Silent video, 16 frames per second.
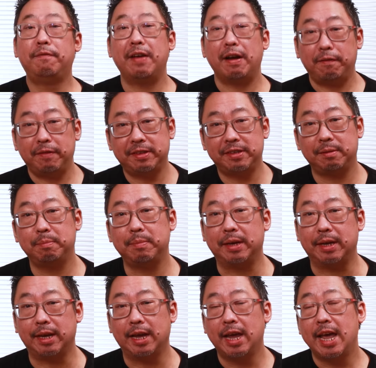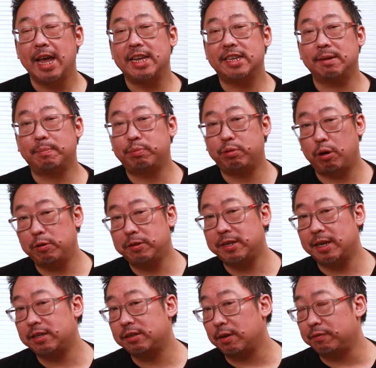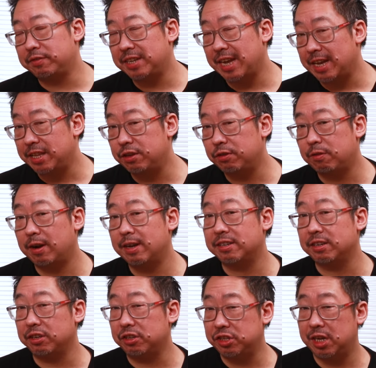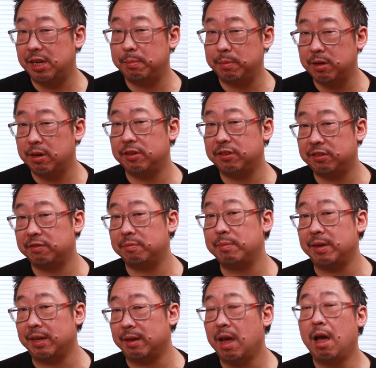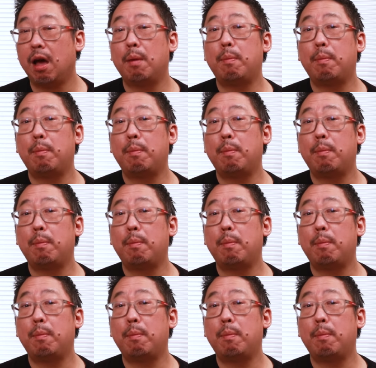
Velveting meat is a process of tenderizing cheap cuts of meat